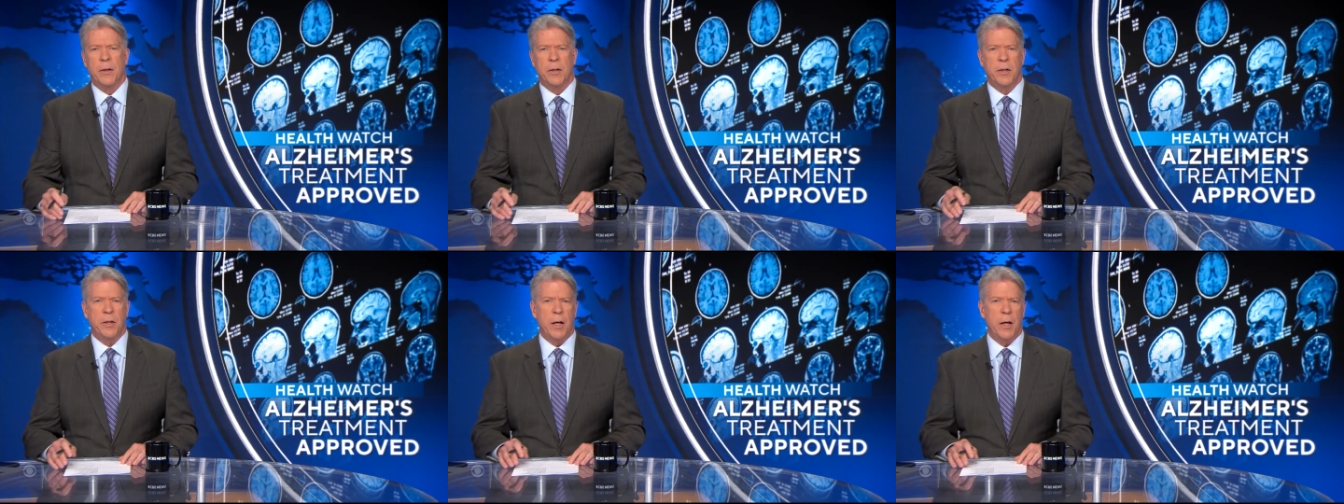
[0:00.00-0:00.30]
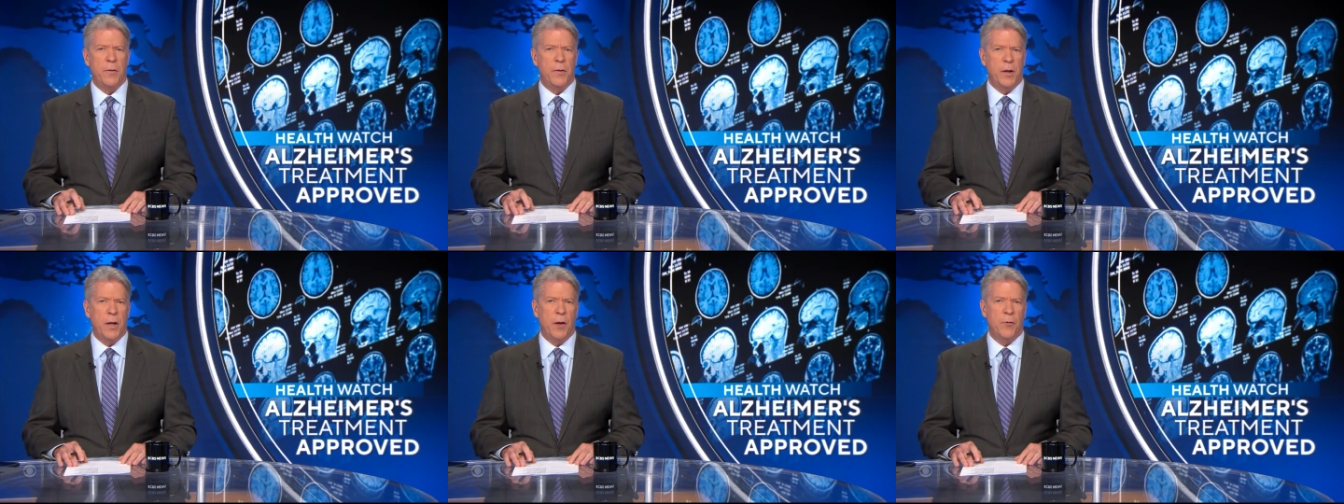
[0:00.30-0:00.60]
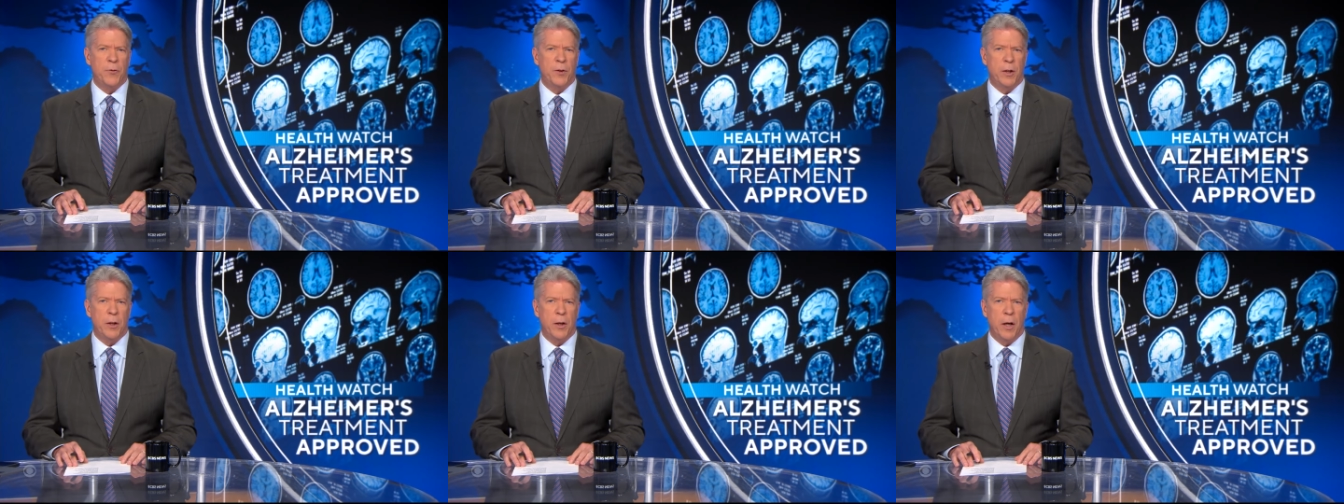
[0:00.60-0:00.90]
Today, the
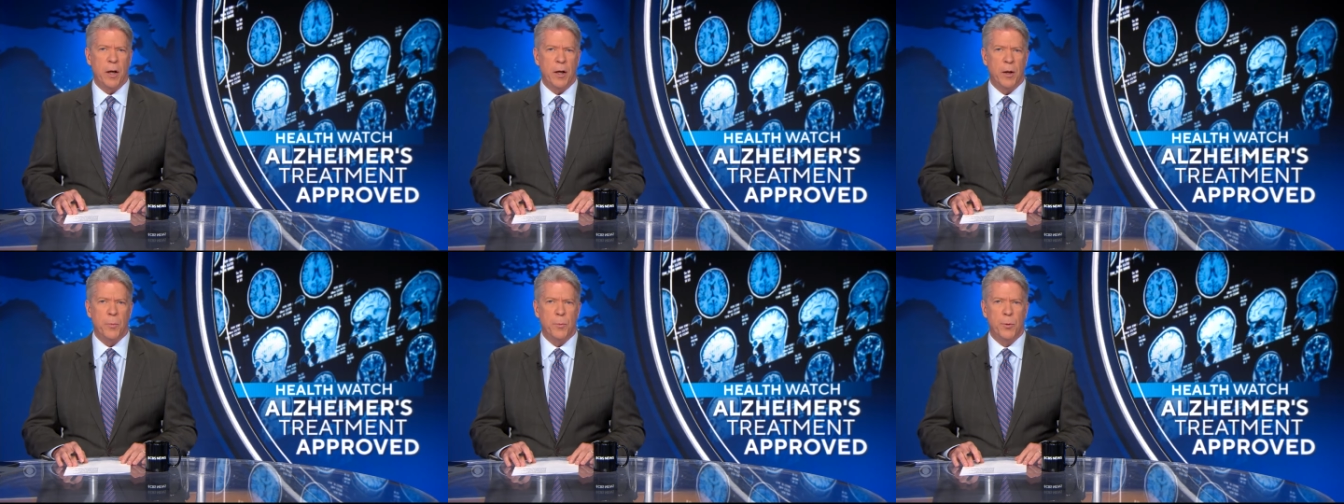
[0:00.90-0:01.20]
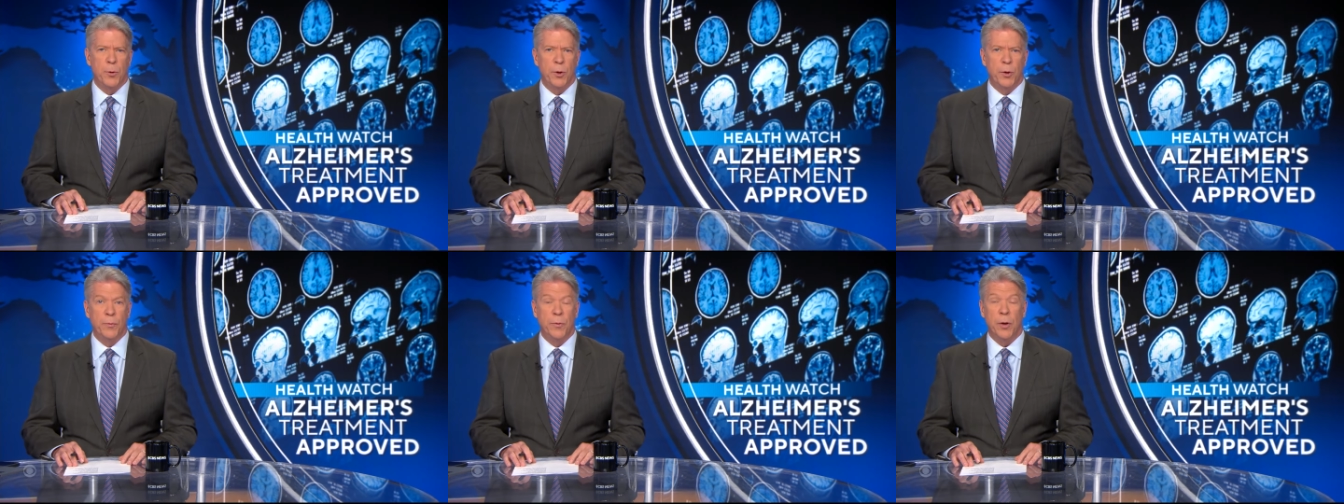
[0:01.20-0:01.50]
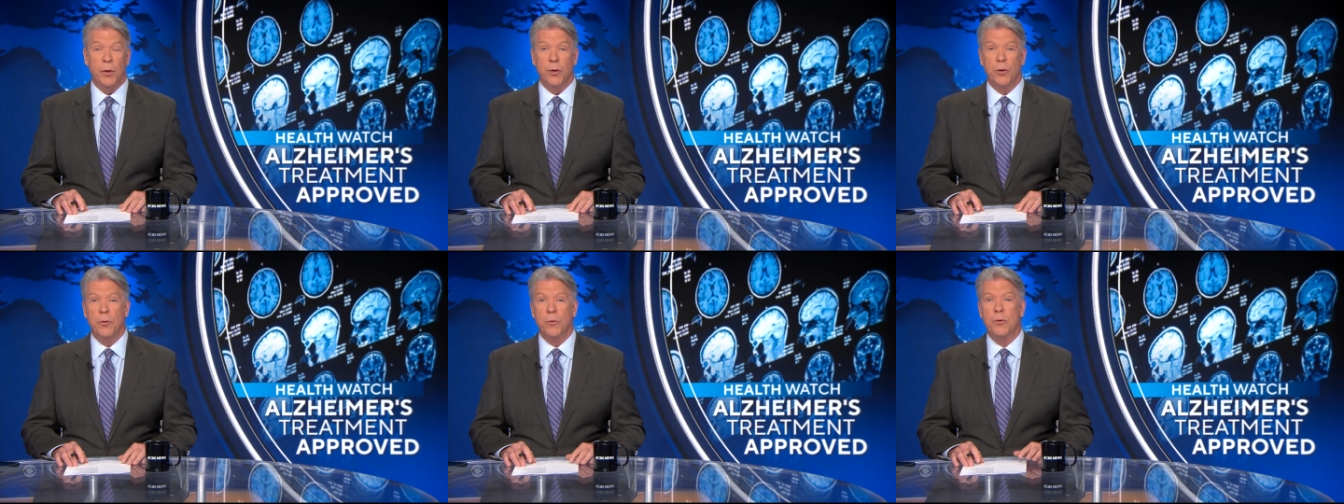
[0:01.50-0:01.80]
FDA approved
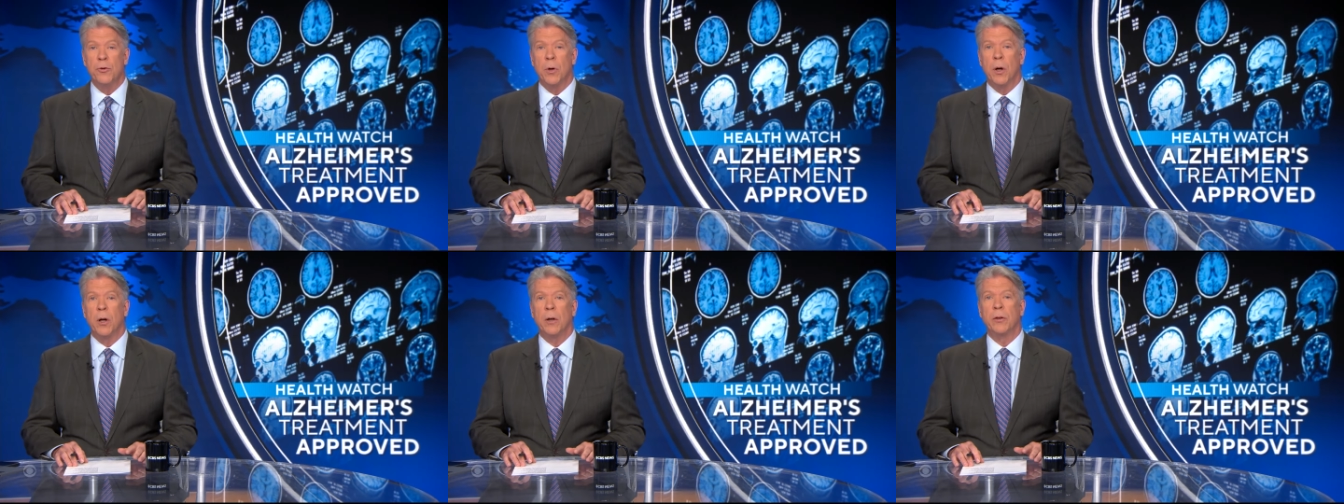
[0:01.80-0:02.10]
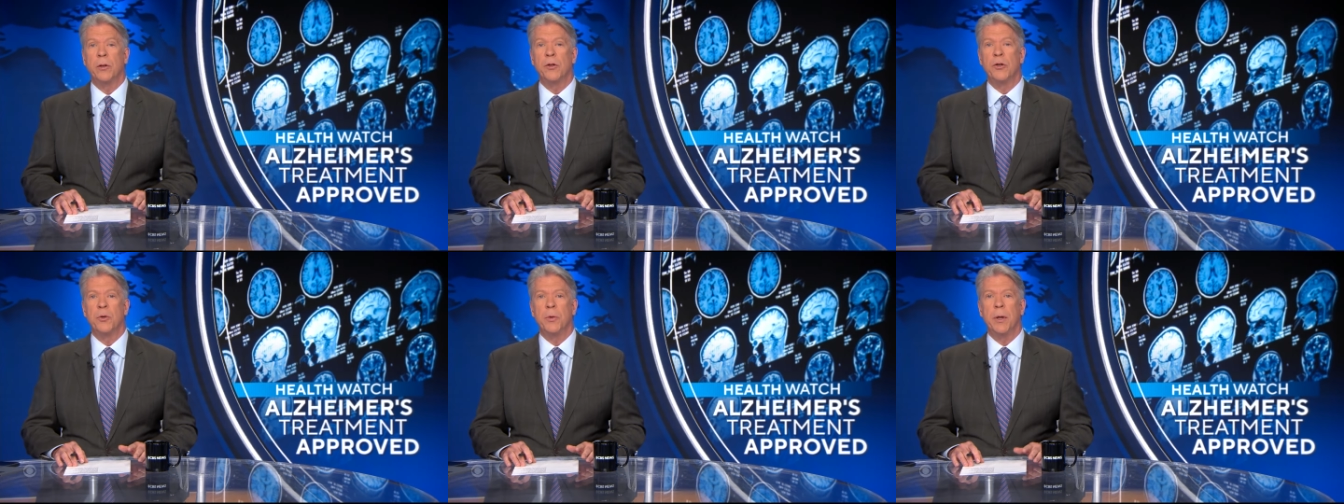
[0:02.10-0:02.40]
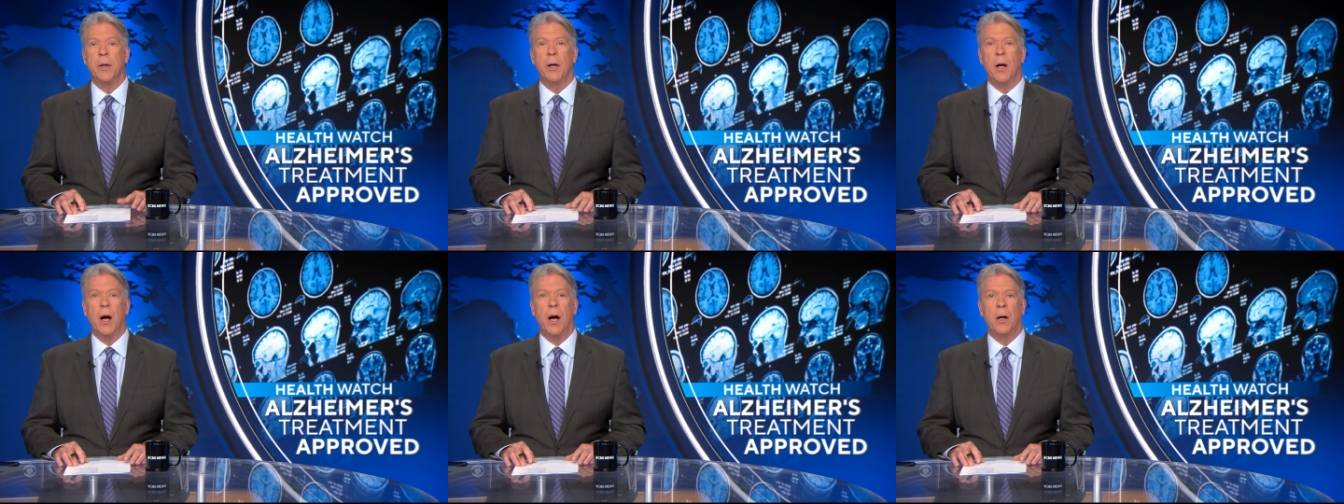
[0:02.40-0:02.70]
a new drug to
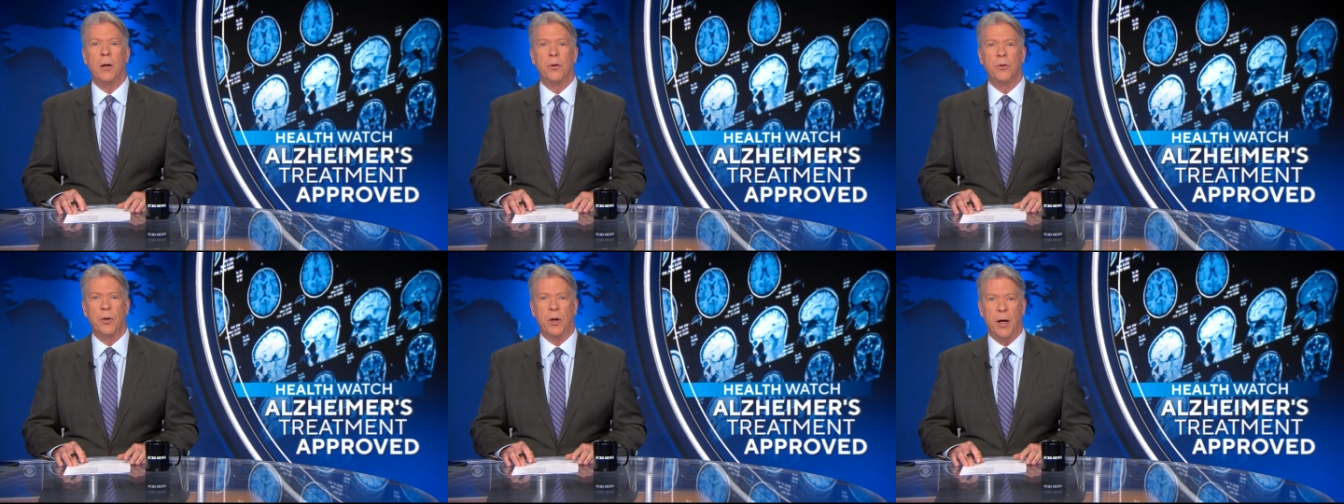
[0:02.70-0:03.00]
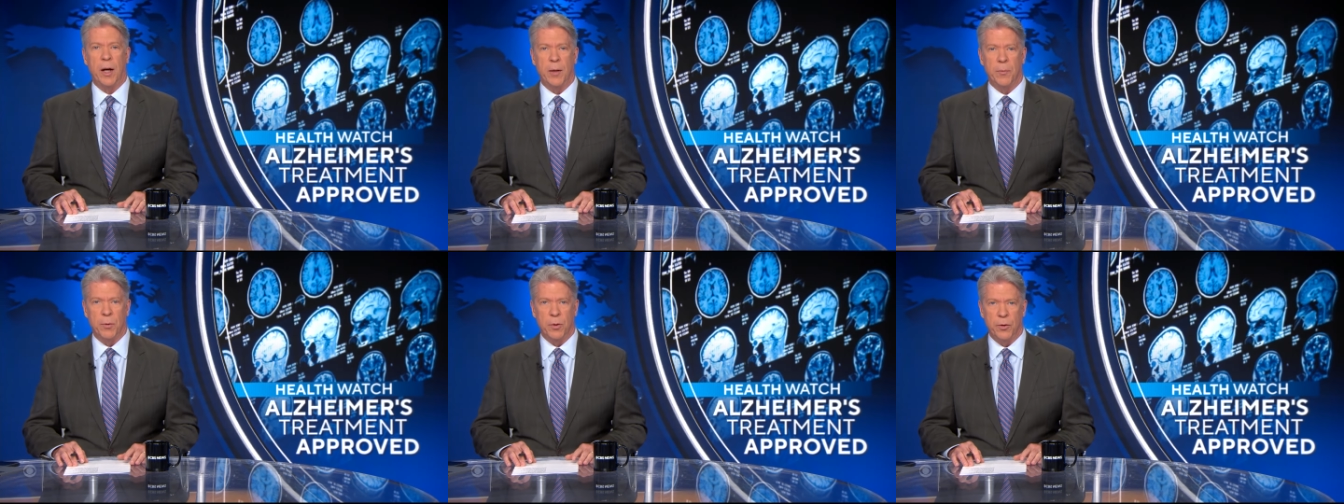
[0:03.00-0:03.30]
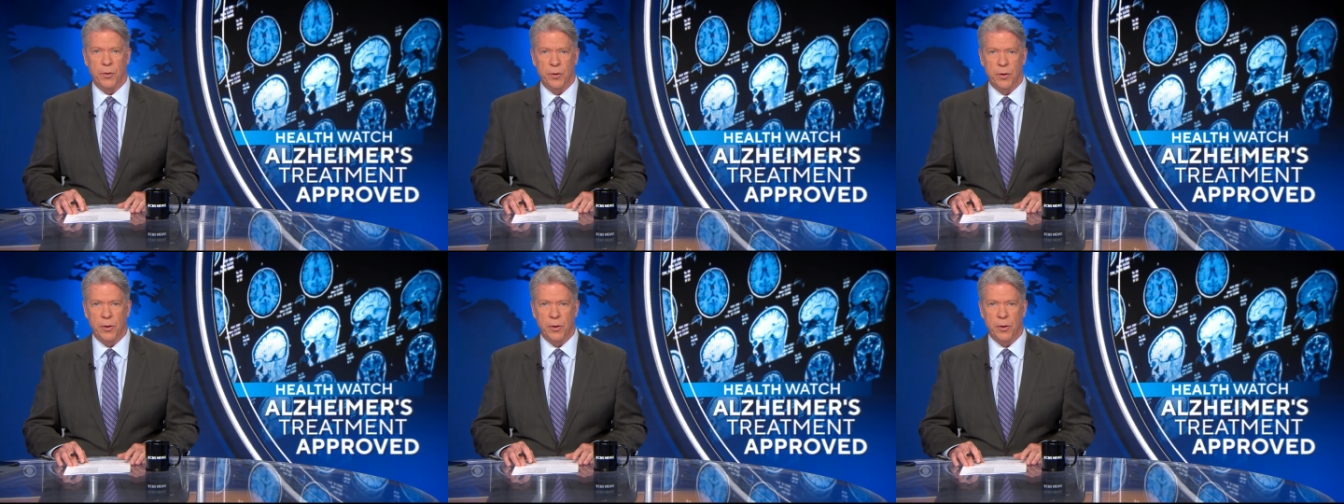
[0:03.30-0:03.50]
treat Alzheimer's,